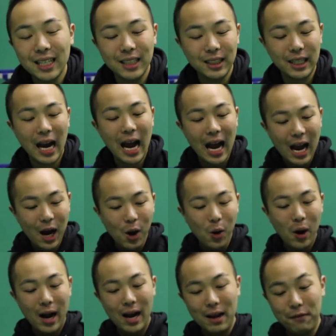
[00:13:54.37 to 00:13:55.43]
is
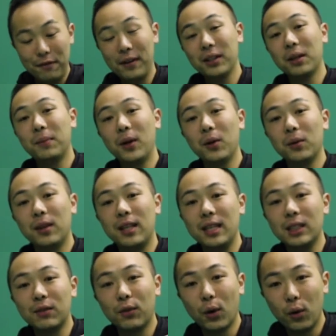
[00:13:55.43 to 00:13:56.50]
how I felt about
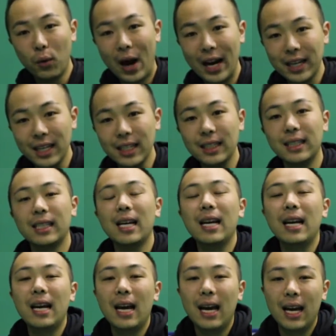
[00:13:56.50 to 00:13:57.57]
these 4 rackets,
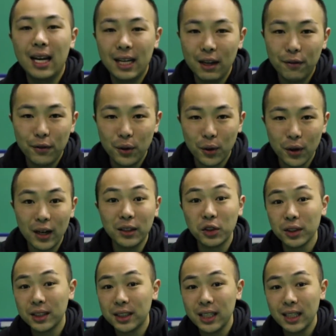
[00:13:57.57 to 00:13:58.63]
and if you're
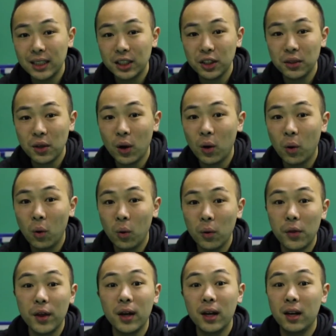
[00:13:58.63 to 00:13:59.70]
interested to know
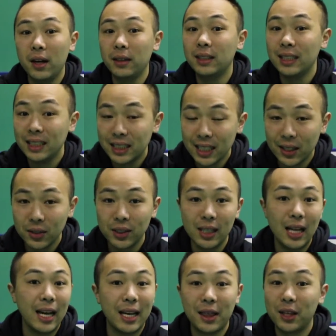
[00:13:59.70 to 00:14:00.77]
the details
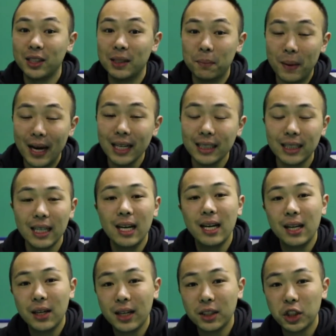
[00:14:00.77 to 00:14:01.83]
like the specs,
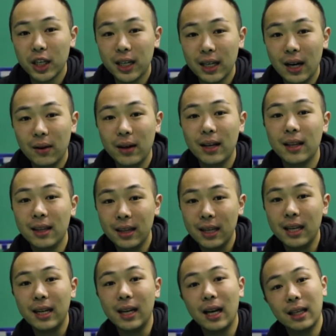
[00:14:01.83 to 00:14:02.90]
you can check it out in
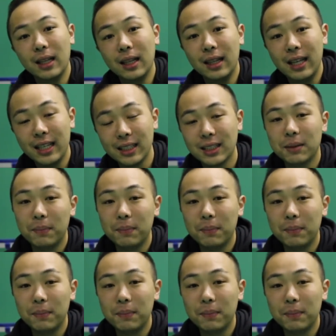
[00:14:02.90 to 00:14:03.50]
the links